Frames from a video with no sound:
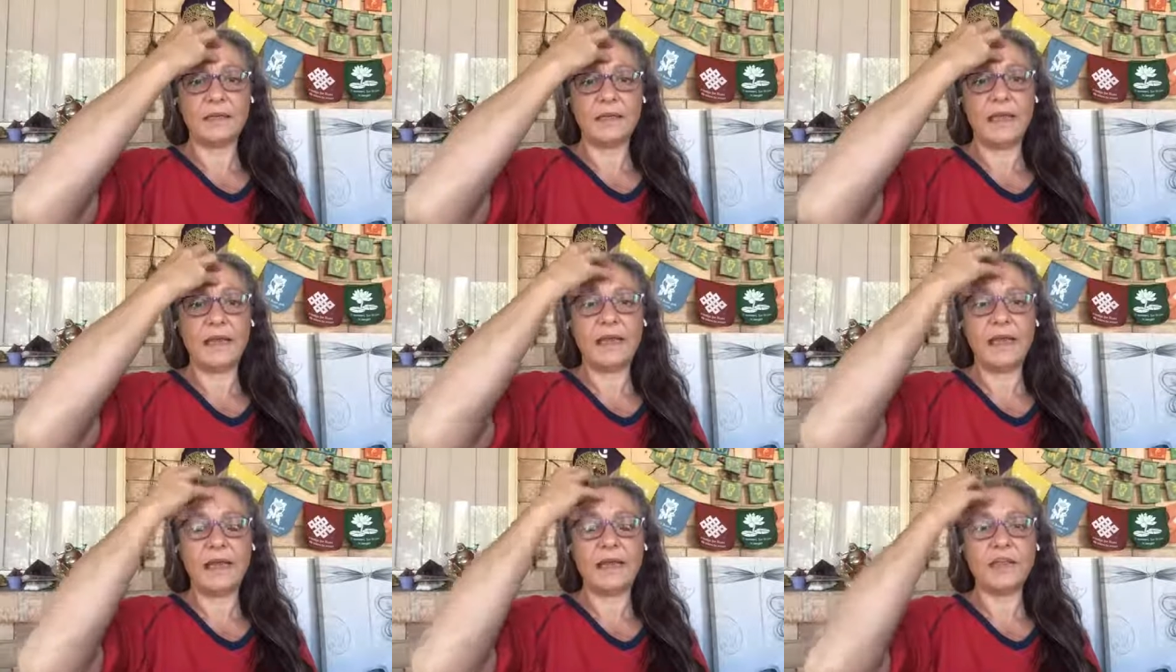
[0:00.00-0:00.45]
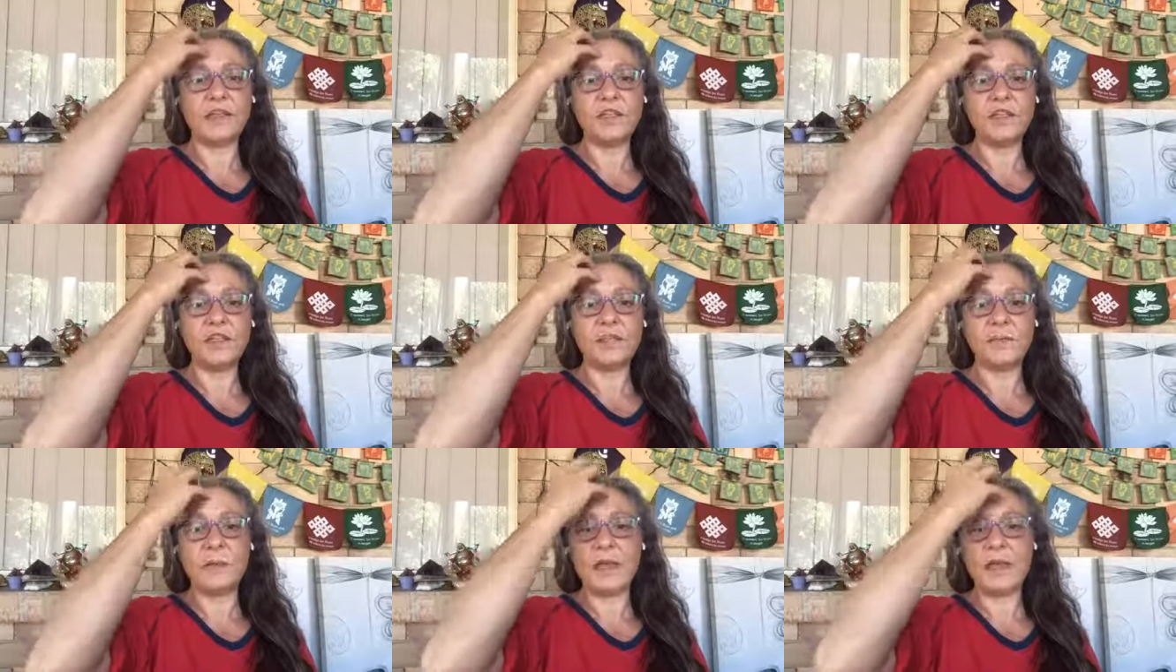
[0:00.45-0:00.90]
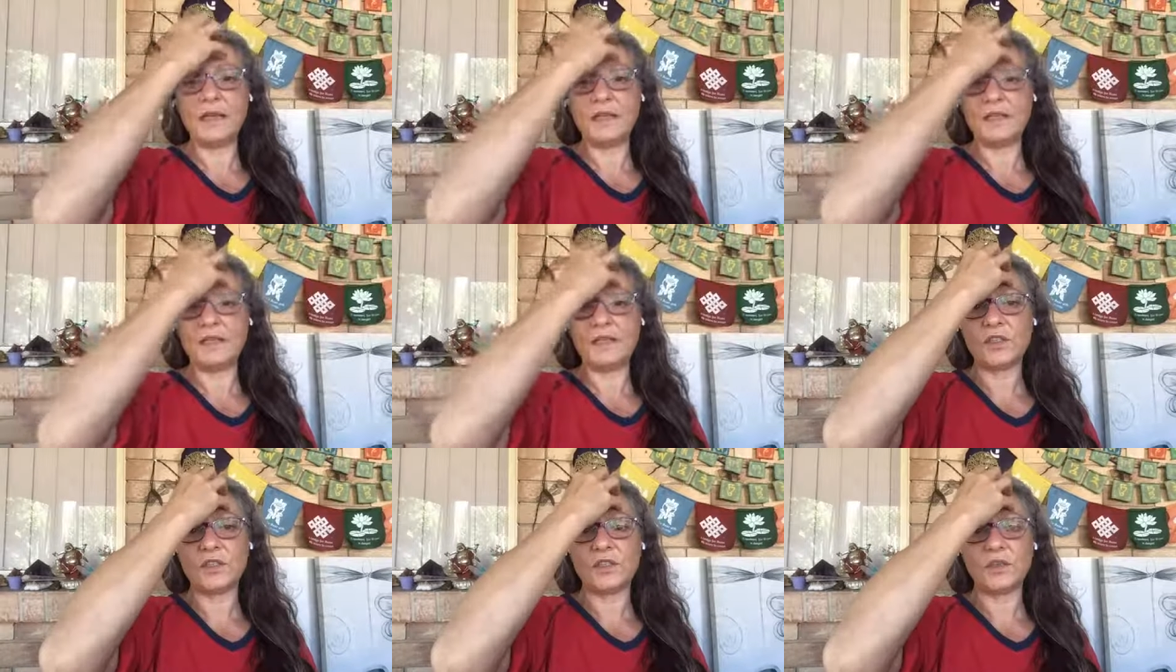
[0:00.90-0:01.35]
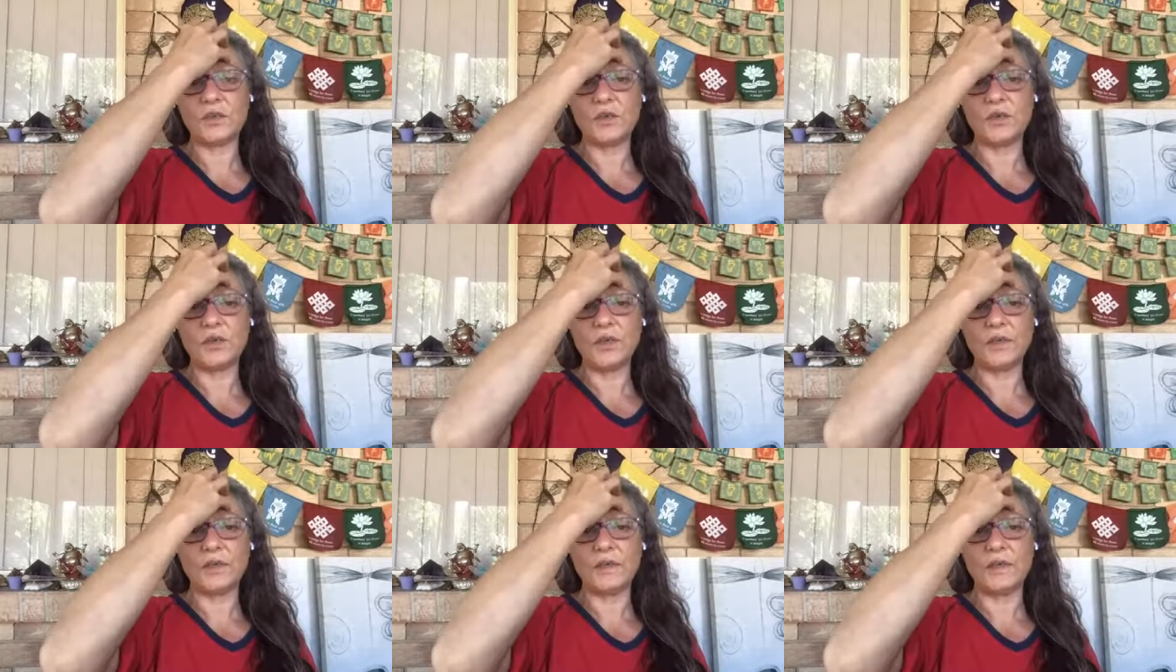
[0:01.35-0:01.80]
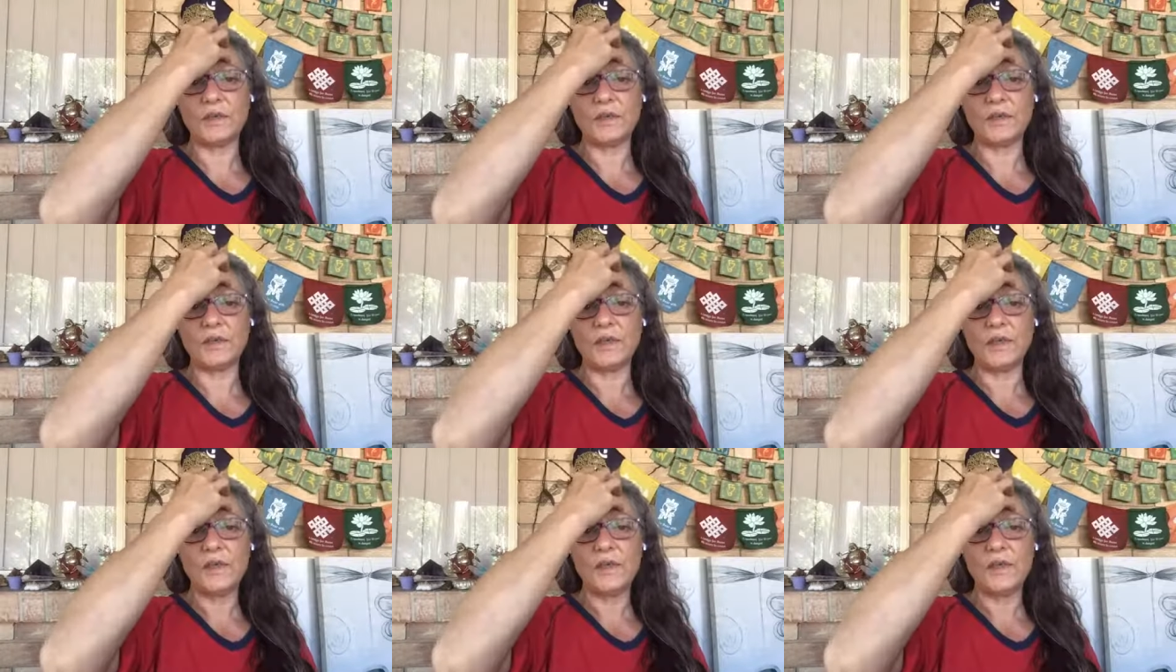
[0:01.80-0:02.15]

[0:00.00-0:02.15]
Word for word: and is being distorted